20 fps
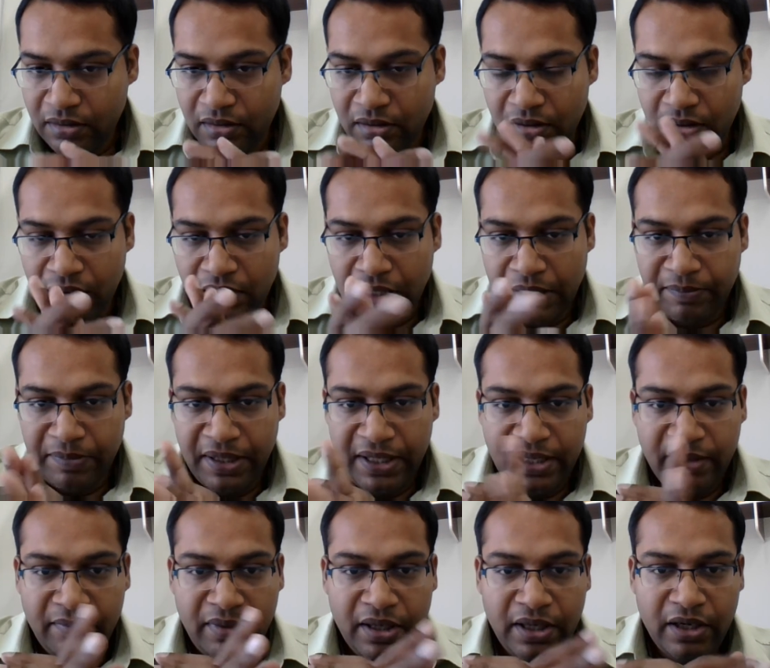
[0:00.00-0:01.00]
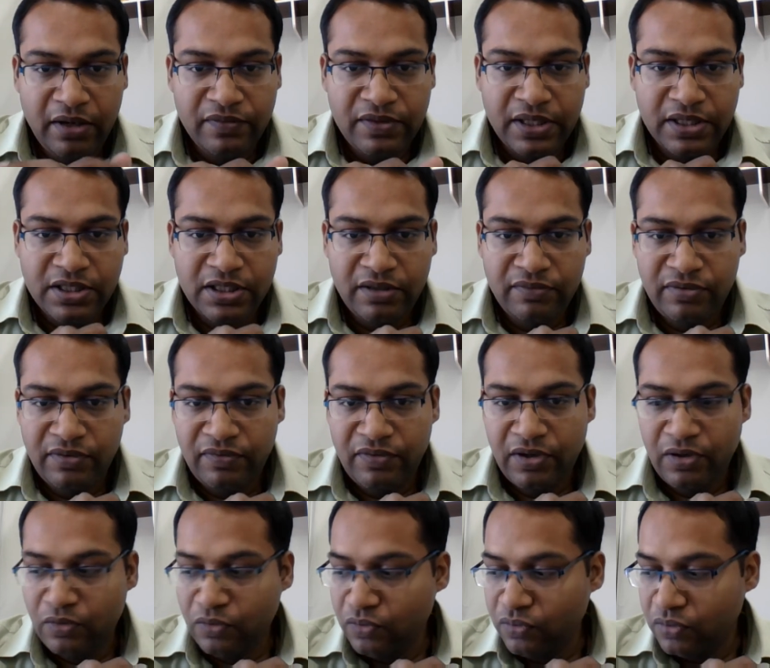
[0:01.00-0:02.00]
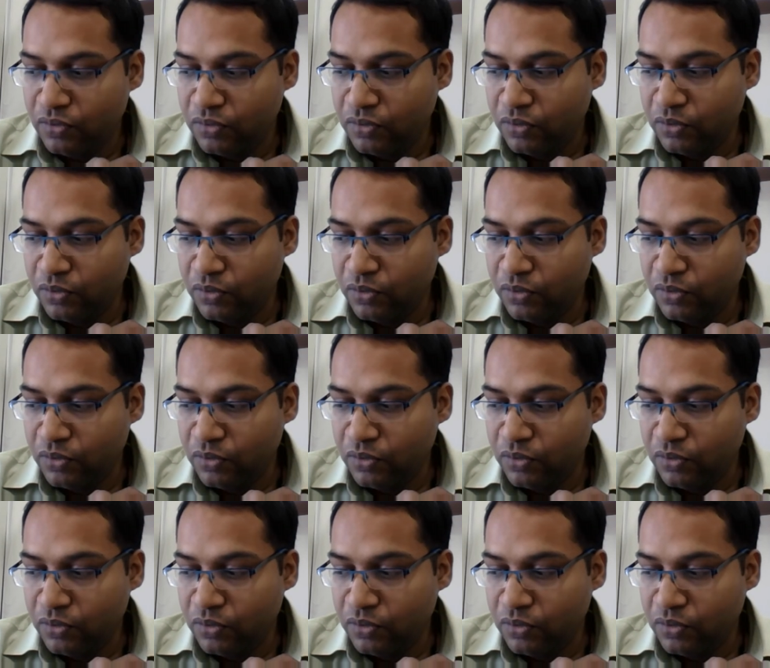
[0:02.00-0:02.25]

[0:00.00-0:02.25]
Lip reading: applicability of section 52,